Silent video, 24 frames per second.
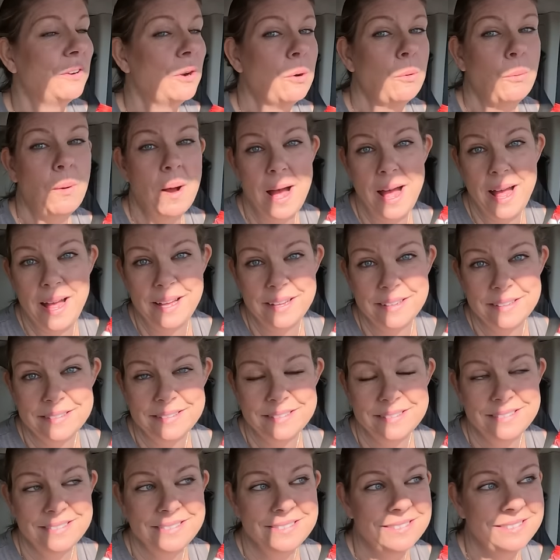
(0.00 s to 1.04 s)
for a while.
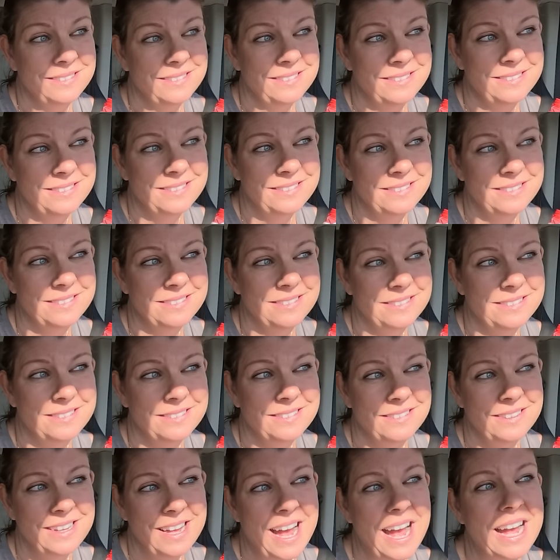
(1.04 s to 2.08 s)

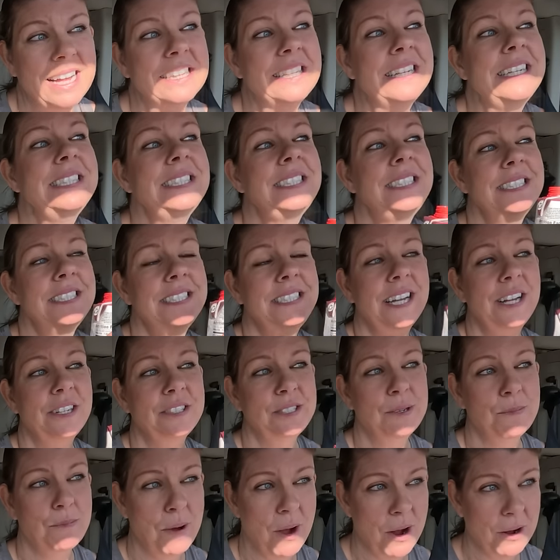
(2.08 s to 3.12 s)
At least until
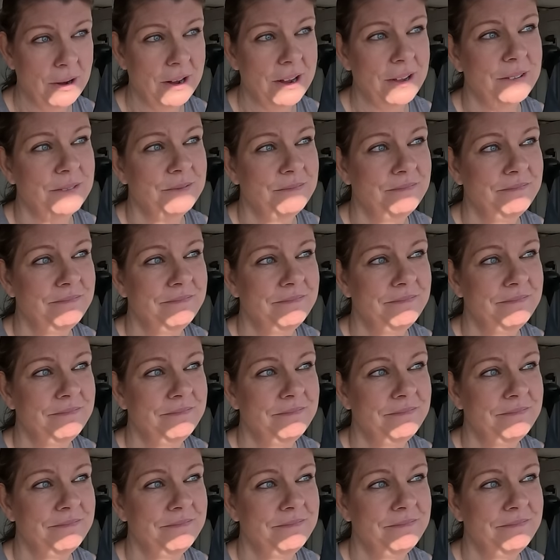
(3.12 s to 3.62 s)
tomorrow.